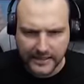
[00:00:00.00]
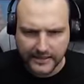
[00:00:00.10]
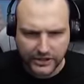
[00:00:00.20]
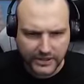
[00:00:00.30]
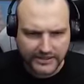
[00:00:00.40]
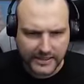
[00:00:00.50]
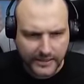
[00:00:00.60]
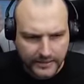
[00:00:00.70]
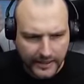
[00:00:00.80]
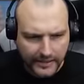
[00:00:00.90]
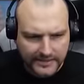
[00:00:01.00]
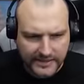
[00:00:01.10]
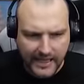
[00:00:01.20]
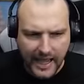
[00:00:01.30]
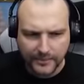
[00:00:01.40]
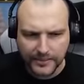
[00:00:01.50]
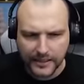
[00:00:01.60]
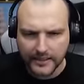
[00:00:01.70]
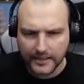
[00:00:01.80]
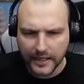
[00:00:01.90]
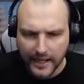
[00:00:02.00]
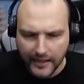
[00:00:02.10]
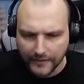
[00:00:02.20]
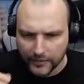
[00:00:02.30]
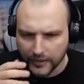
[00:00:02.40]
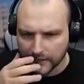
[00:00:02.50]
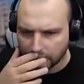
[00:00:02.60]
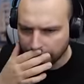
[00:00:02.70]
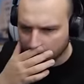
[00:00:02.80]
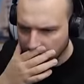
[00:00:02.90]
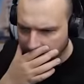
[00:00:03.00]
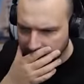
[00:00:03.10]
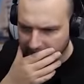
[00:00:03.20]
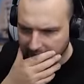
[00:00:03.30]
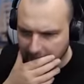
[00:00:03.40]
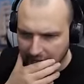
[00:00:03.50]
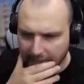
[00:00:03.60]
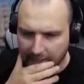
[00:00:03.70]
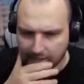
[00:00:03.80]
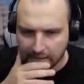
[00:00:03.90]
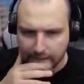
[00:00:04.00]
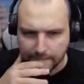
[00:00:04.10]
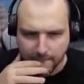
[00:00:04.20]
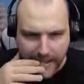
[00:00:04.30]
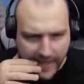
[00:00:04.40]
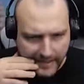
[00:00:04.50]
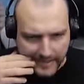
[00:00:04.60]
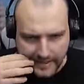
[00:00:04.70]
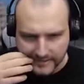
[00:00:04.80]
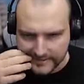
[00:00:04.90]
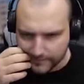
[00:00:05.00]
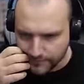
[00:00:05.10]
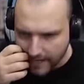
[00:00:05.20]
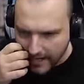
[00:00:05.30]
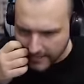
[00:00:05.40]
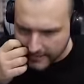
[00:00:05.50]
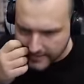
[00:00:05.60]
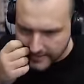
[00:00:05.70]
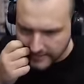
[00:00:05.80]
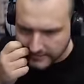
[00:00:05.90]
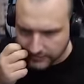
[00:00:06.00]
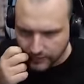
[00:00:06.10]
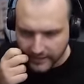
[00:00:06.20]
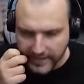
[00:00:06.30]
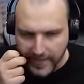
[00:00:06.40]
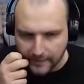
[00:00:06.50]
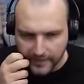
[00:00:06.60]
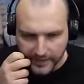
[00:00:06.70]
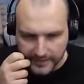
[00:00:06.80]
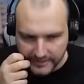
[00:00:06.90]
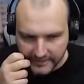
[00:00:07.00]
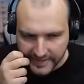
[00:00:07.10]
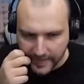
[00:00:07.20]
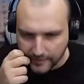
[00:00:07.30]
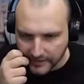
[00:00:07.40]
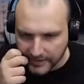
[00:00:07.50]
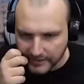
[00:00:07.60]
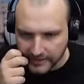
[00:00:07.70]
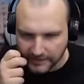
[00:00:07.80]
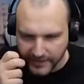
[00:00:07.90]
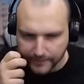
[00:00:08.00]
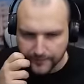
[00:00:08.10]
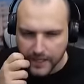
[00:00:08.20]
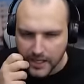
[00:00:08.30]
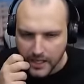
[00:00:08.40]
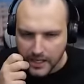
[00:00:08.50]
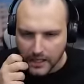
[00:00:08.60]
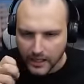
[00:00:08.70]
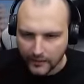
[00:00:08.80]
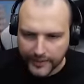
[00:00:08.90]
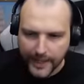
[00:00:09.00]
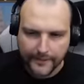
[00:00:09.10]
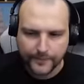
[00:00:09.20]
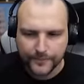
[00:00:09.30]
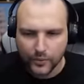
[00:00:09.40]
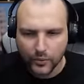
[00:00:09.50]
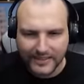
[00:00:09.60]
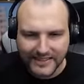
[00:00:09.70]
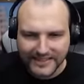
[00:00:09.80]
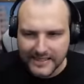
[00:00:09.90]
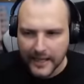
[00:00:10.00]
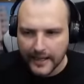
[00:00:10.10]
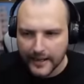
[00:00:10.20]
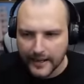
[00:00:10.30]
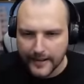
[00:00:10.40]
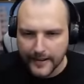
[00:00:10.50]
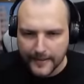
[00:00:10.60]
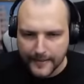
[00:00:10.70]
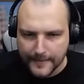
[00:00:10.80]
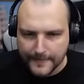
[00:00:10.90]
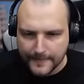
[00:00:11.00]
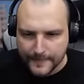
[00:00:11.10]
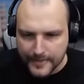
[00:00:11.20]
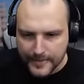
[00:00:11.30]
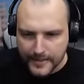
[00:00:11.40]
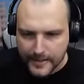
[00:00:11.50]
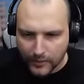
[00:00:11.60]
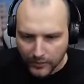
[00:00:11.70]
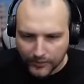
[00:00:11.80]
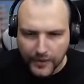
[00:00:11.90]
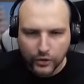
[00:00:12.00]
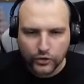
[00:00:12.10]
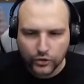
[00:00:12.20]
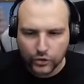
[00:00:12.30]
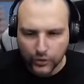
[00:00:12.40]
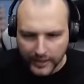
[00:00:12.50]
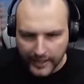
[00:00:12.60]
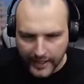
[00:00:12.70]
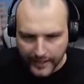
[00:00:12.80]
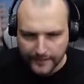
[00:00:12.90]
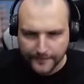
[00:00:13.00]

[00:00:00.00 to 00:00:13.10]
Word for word: just literally slapped literally everyone in front of them, right? Madness, madness what happened in this game, but let it be. Okay, what is the... What we could do here,